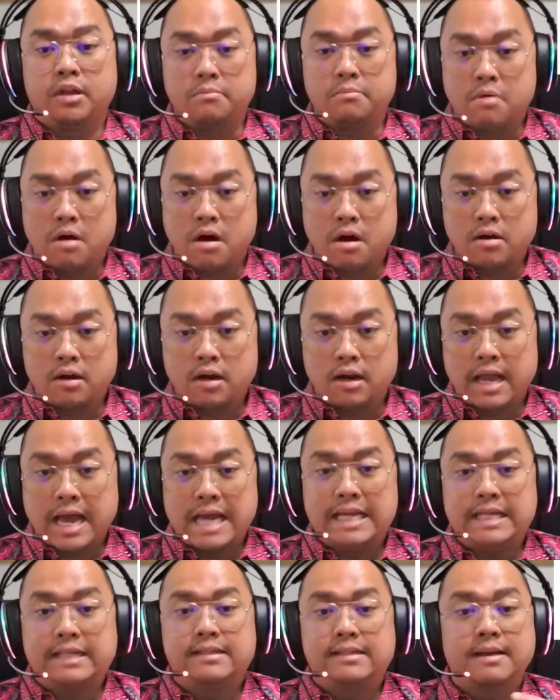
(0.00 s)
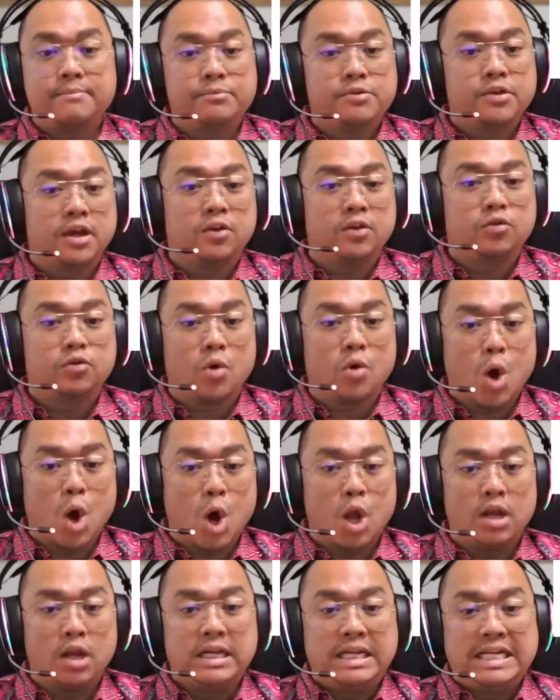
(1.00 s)
a therapeutic model and is
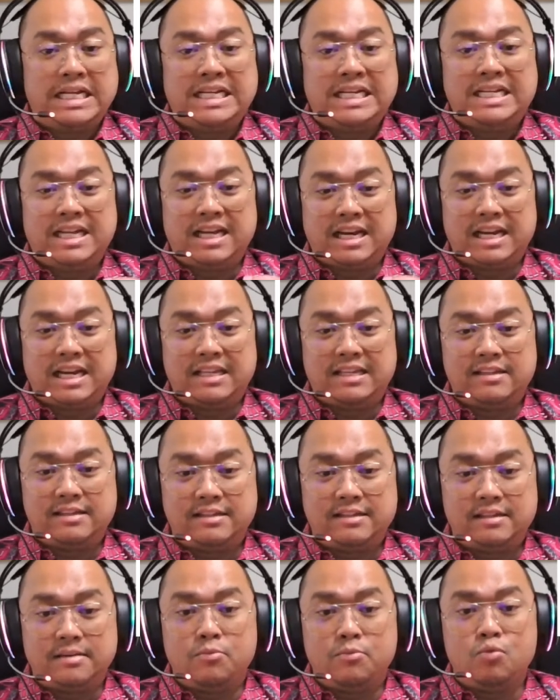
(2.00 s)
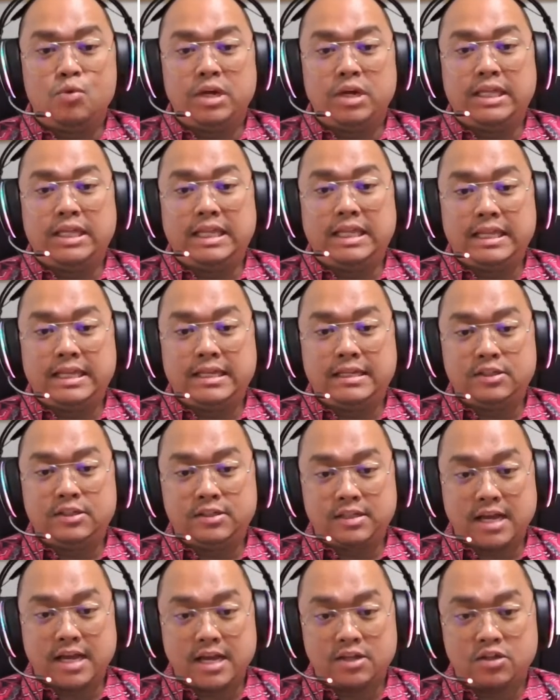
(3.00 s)
subject to all the criticism
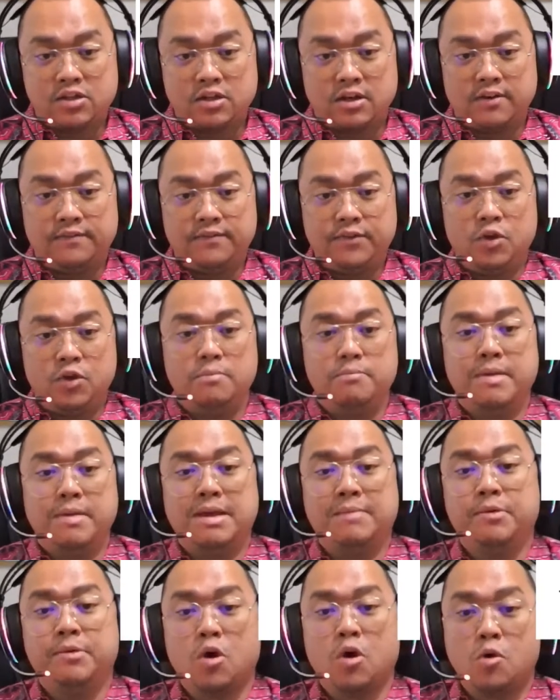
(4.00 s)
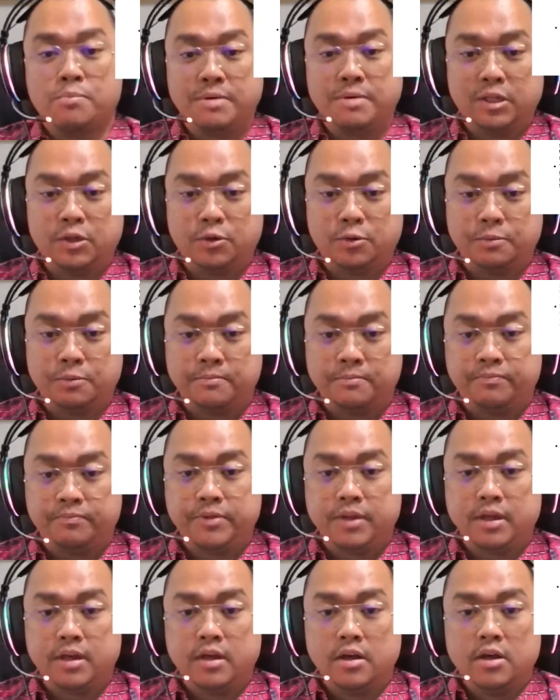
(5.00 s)
with such a view may be
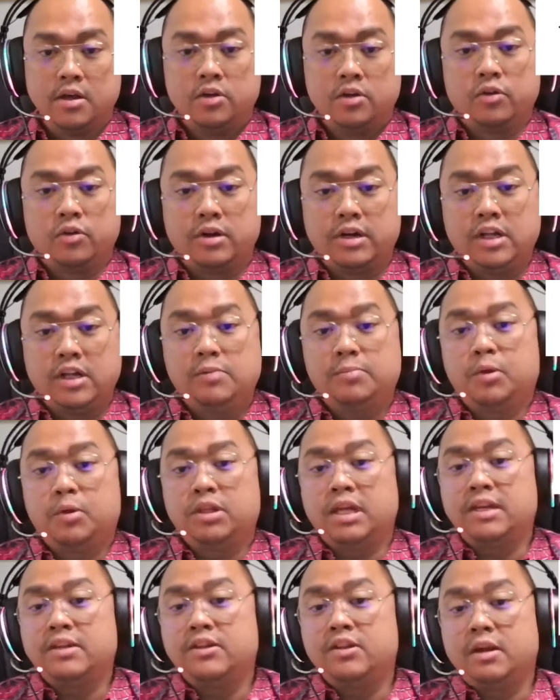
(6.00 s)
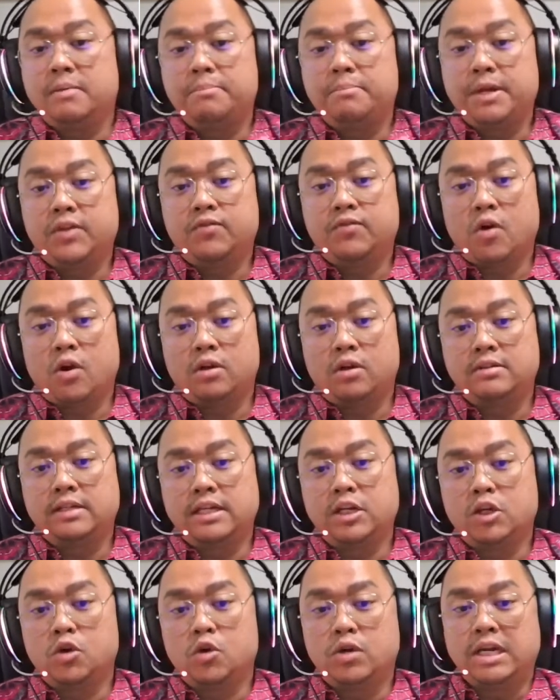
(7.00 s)
open to. So these potential
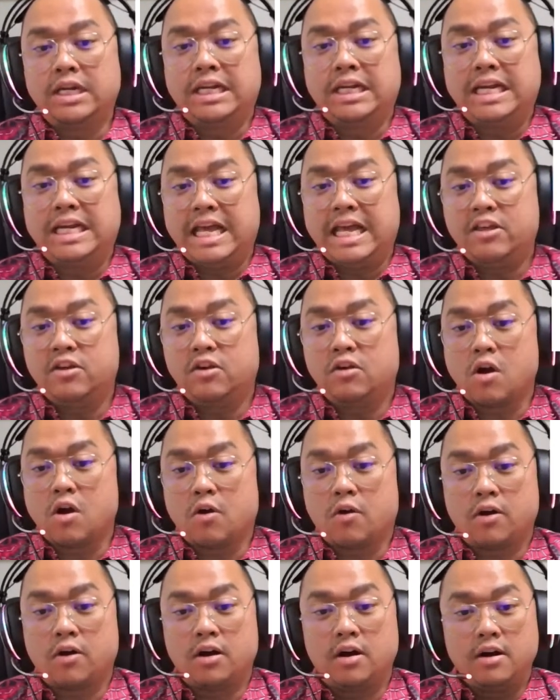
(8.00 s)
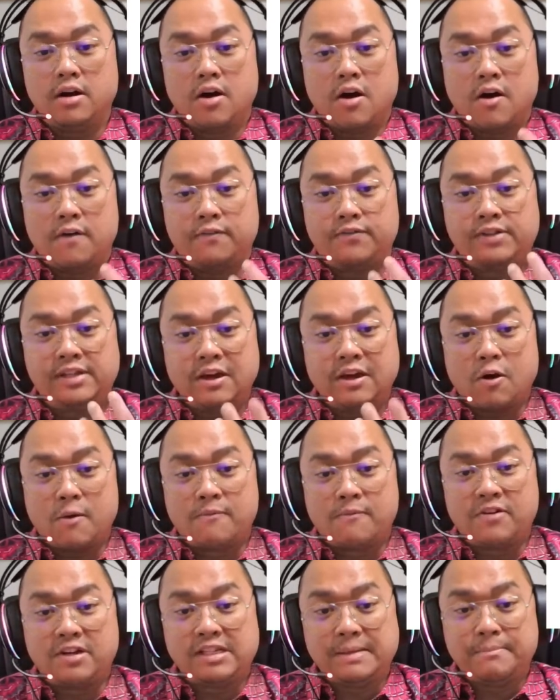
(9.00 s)
pitfalls, including the danger of
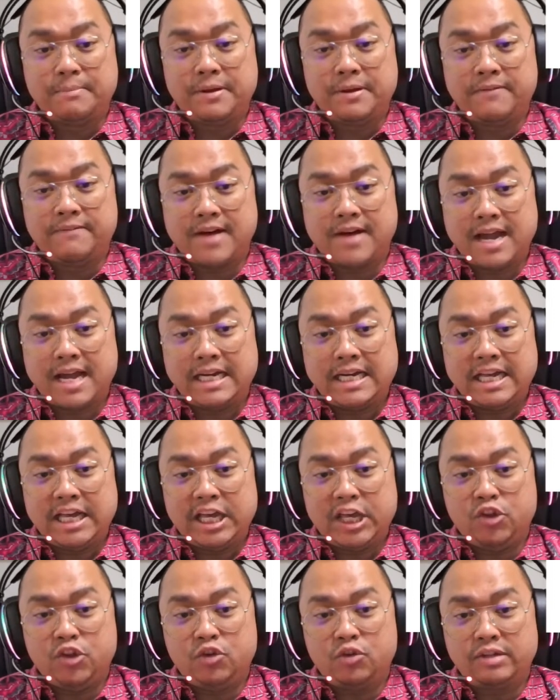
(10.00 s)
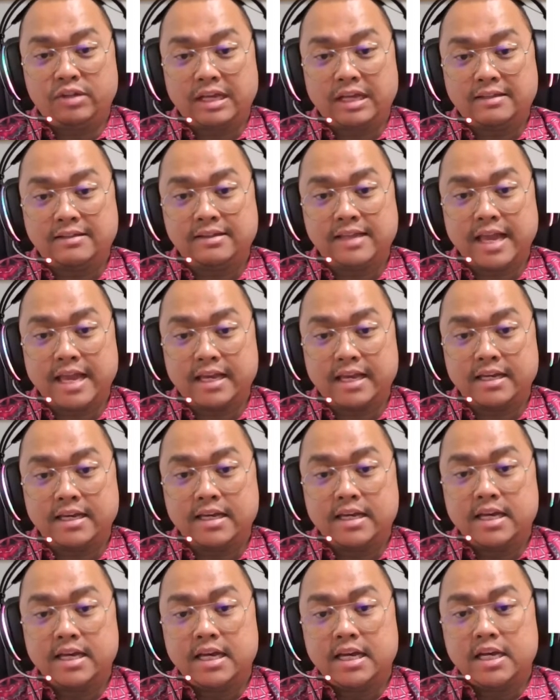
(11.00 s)
oversimplifying the issues
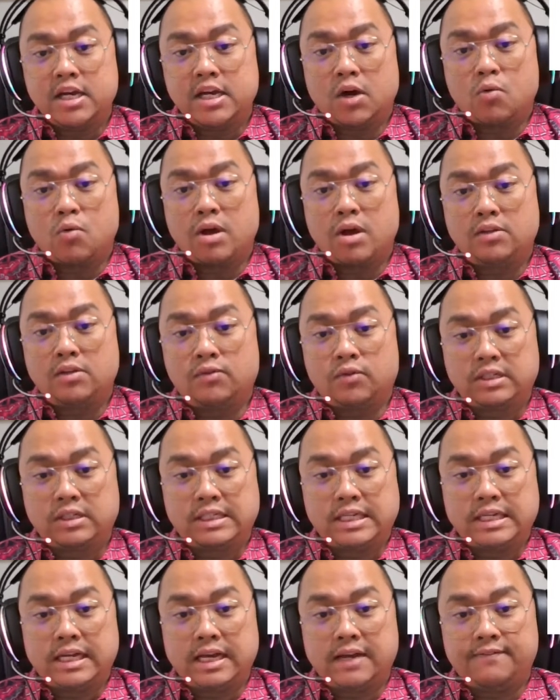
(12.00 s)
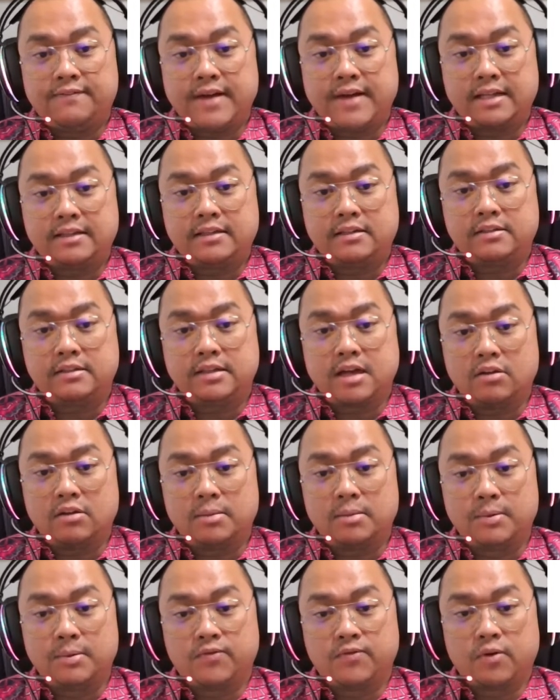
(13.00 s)
at stake, the quest for single
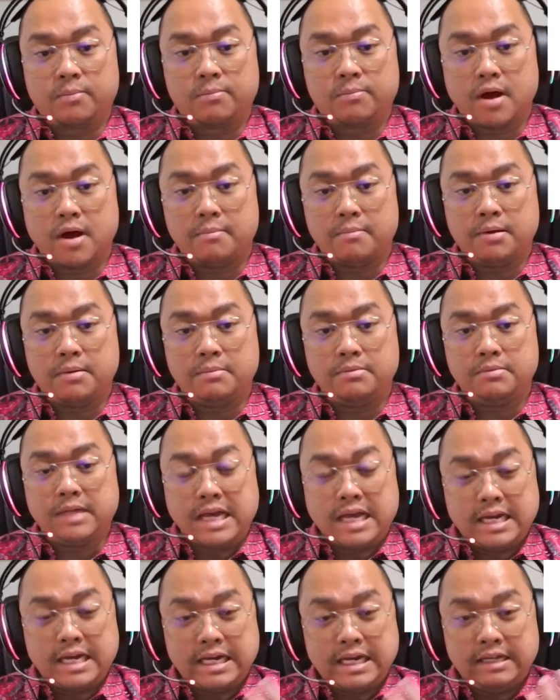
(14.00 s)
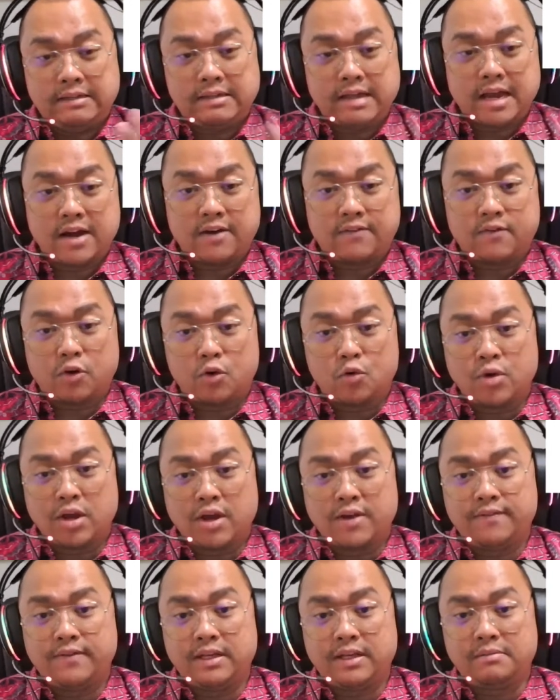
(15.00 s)
factors accountable for problems, the
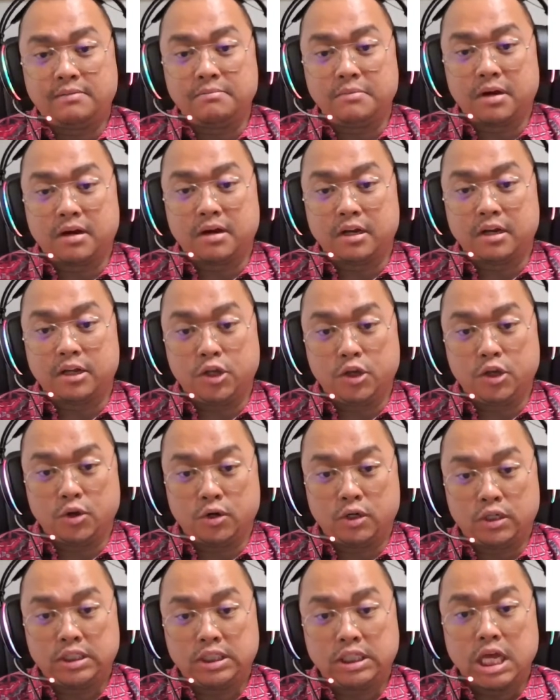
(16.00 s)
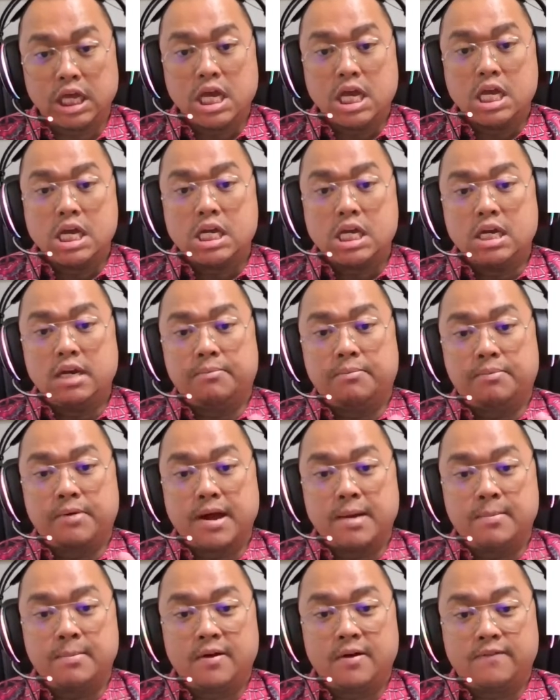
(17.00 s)
desire for quick fix miracle cures,
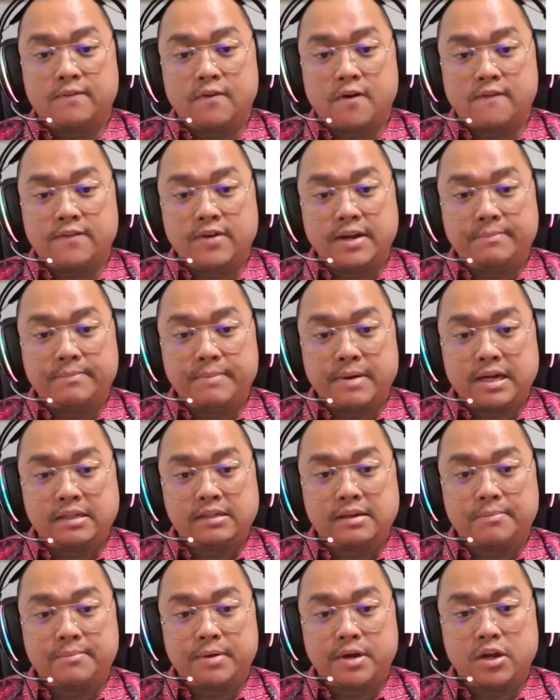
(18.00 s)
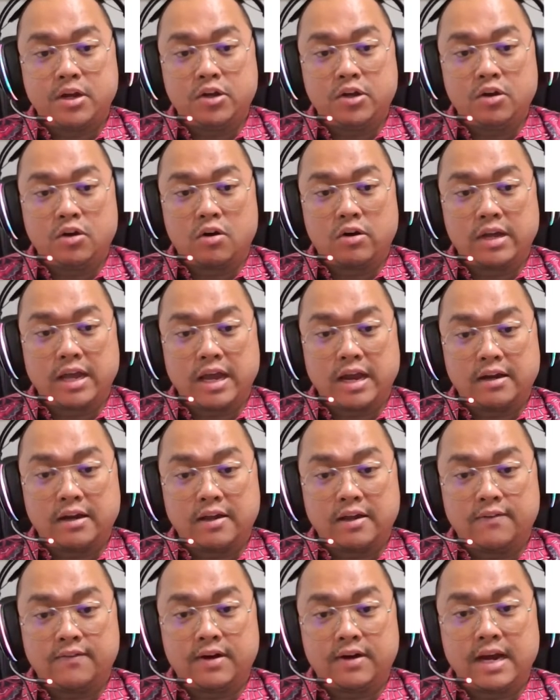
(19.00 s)
the problem of overdependence upon the
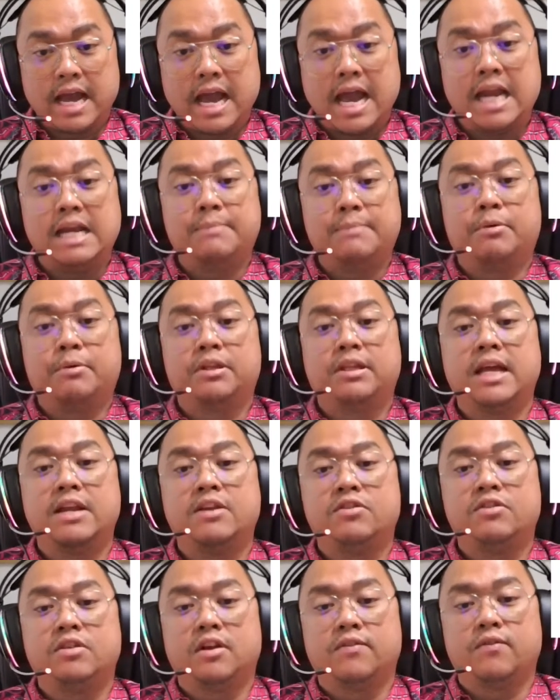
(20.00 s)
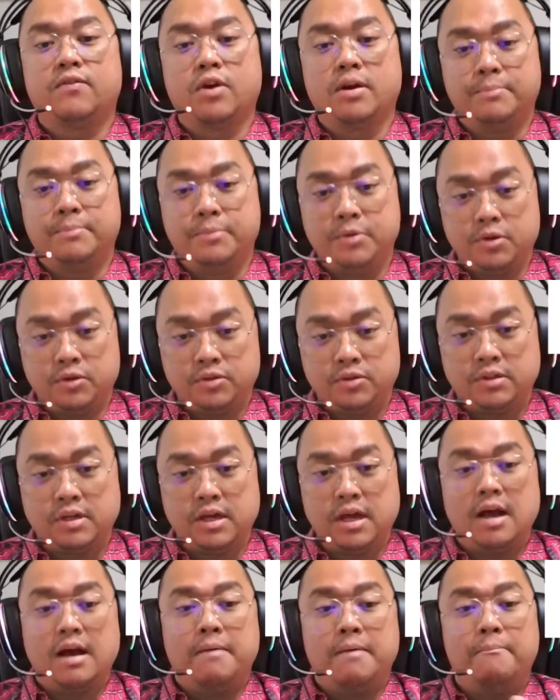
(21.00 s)
care of caregiver, and the potential for
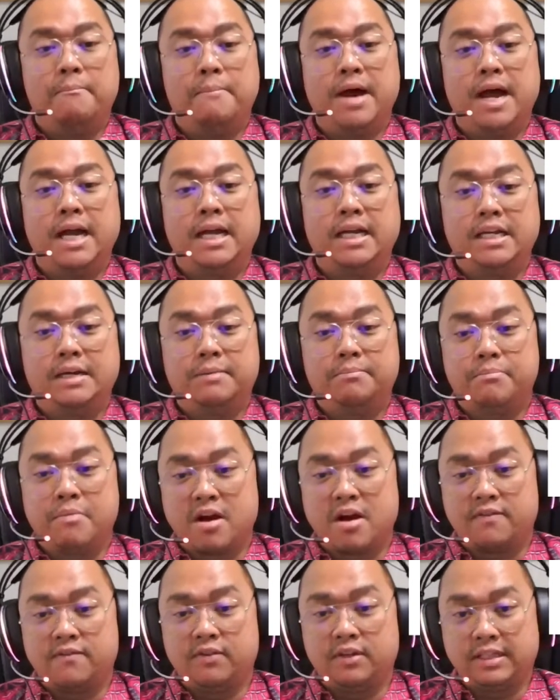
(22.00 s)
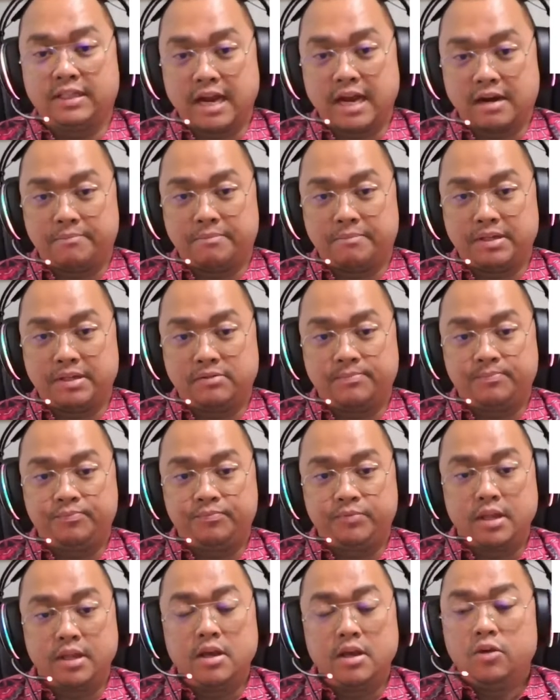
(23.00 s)
abuse by the powerful
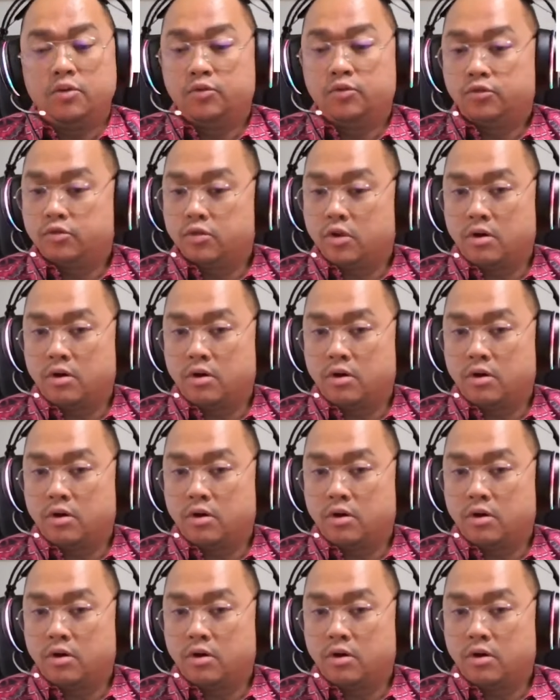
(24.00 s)
therapist.